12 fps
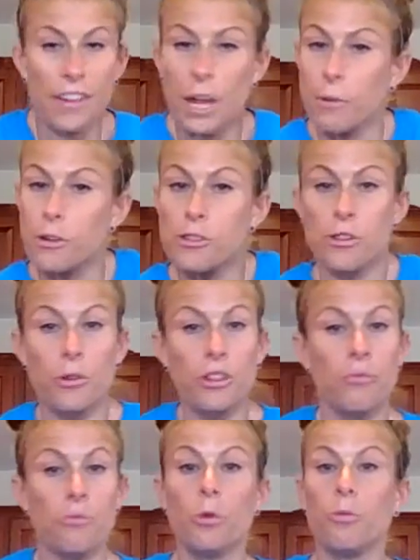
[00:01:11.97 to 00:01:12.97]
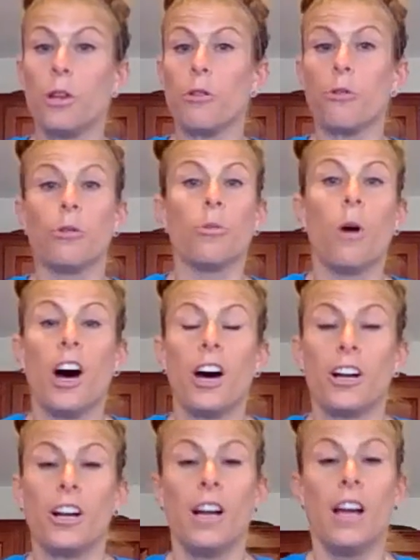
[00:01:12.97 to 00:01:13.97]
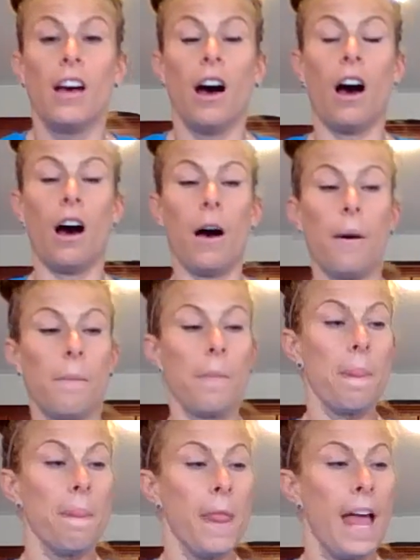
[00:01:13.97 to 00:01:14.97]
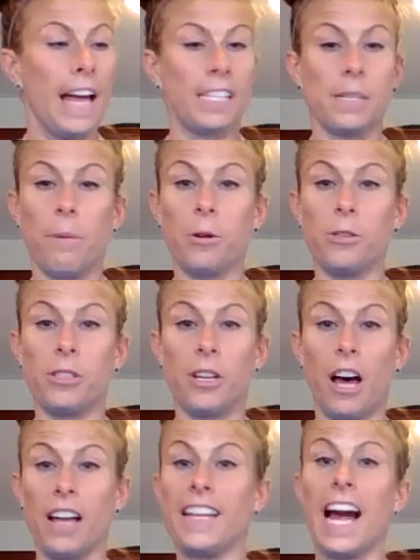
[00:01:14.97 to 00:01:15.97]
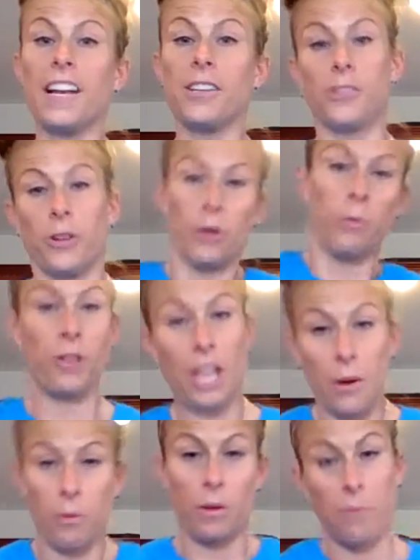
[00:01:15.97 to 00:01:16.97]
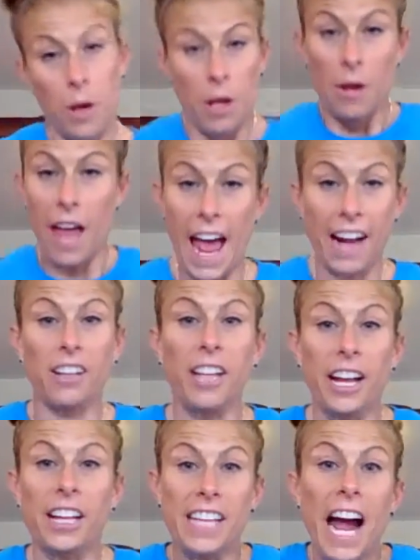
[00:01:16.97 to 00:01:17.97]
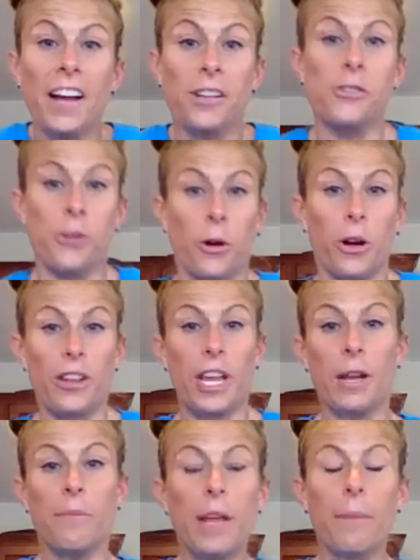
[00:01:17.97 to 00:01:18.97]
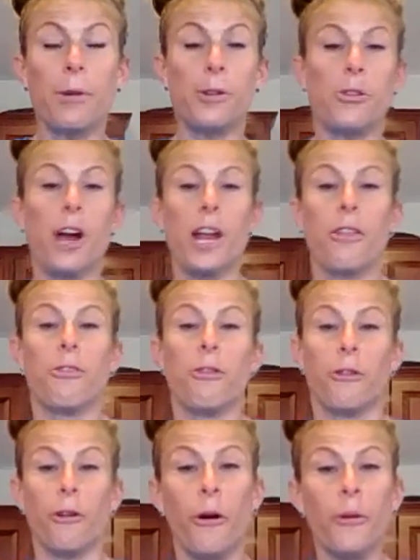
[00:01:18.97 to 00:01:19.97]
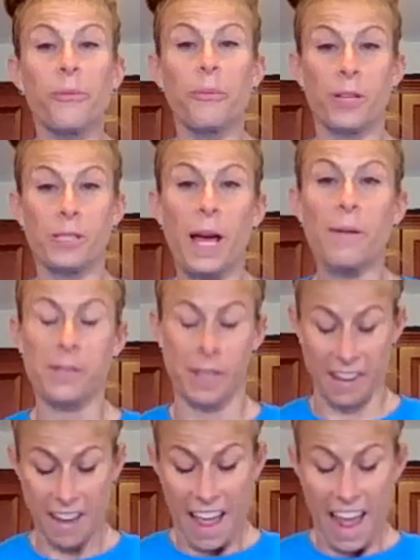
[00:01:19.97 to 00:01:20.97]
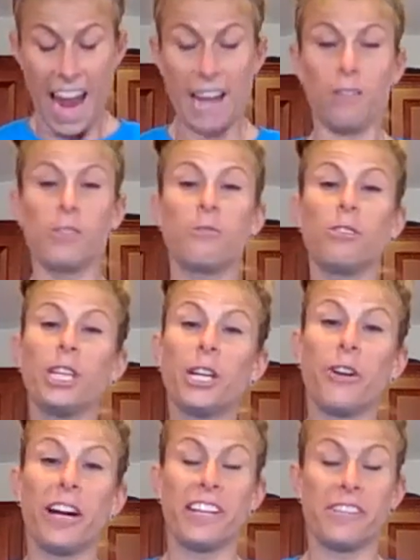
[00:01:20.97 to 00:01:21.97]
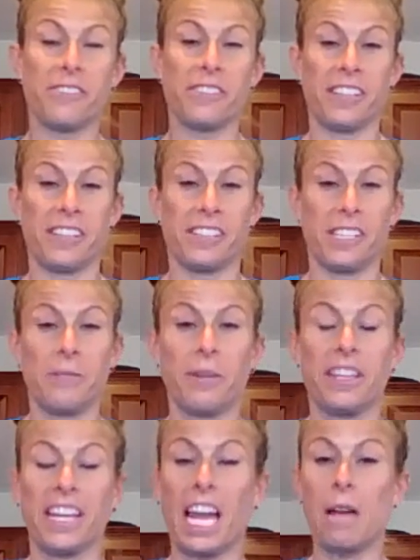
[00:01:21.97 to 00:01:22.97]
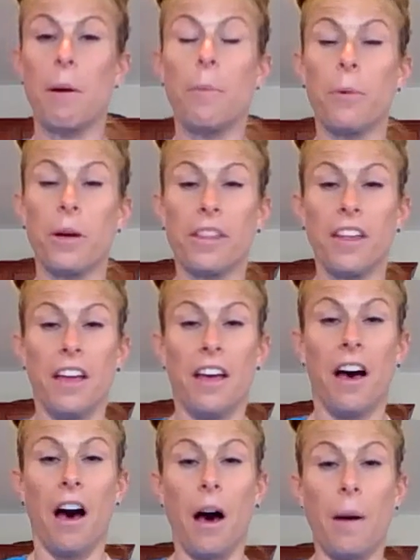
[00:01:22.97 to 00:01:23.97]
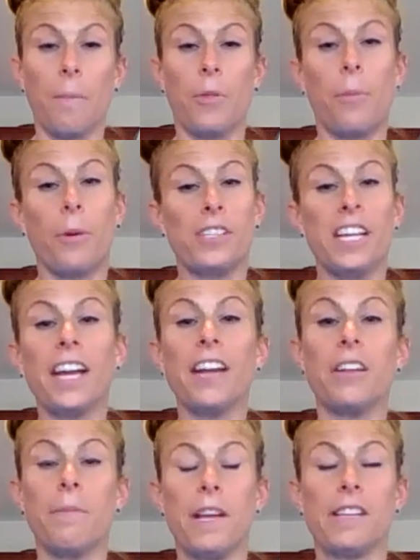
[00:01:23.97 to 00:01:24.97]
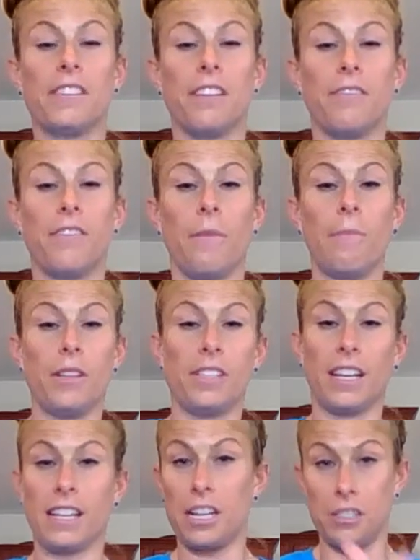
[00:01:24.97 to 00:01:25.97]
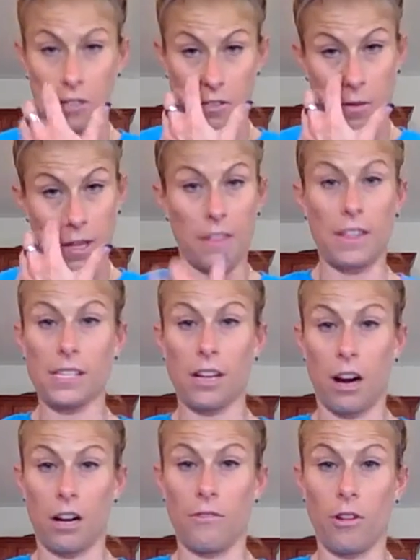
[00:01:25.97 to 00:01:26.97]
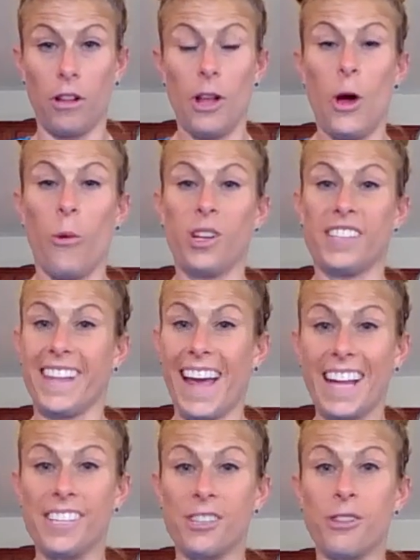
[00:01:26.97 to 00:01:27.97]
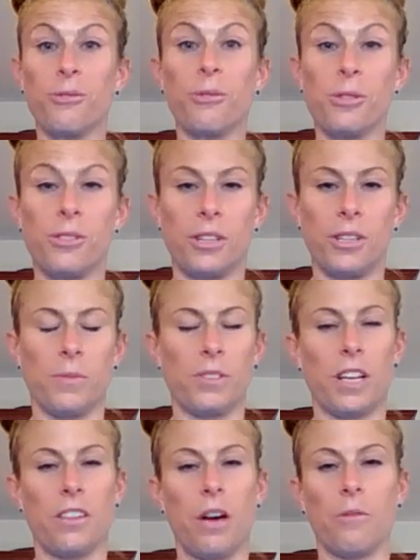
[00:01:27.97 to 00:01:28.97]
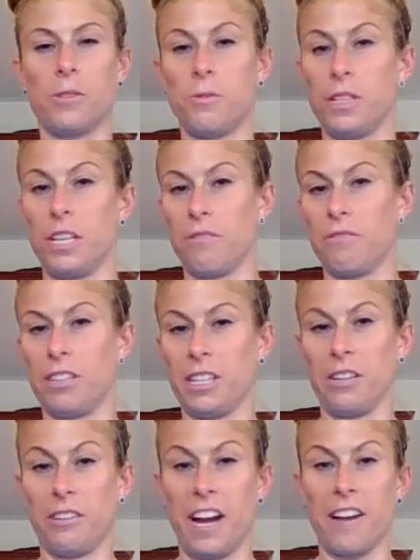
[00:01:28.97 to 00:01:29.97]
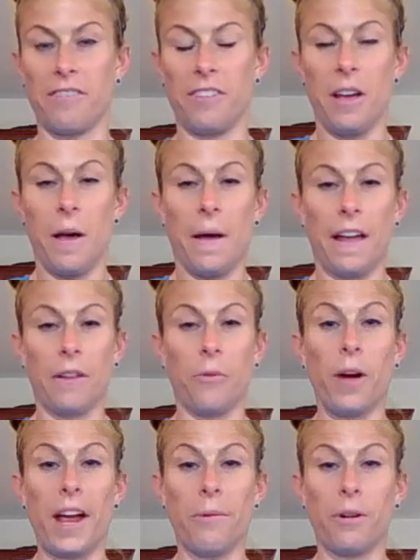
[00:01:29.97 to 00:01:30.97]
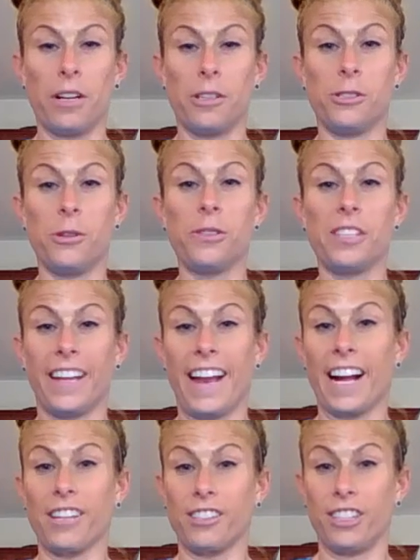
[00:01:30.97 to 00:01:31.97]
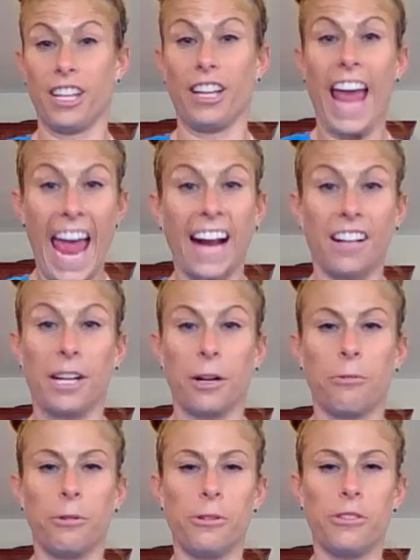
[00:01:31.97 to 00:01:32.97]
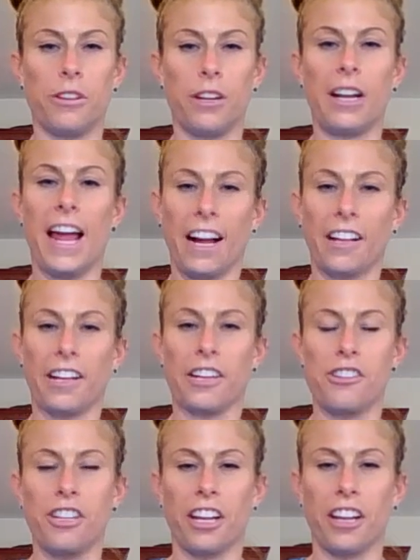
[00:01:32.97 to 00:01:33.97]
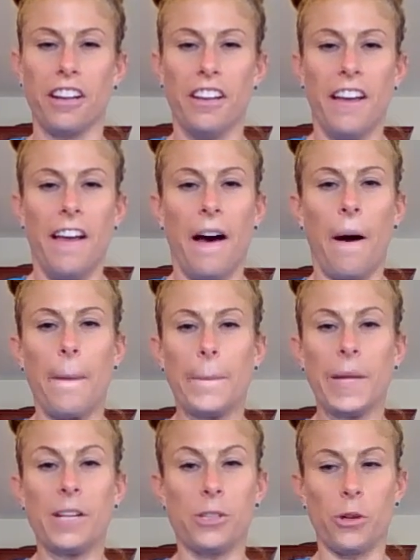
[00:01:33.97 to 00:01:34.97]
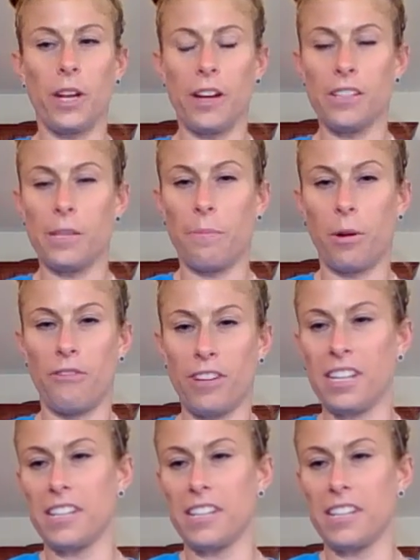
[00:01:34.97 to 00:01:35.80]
and they would show the movement through the water, as opposed to a dinosaur, well, they would act like a dinosaur and they portray it through their own perception. And it was really quite interesting to see what they came up with. The particular piece of music that I chose within this carnival was the Hens and the Roosters, which I thought was really, really creative in a way where students can actually act like a rooster and act like a chicken. And so here's a perfect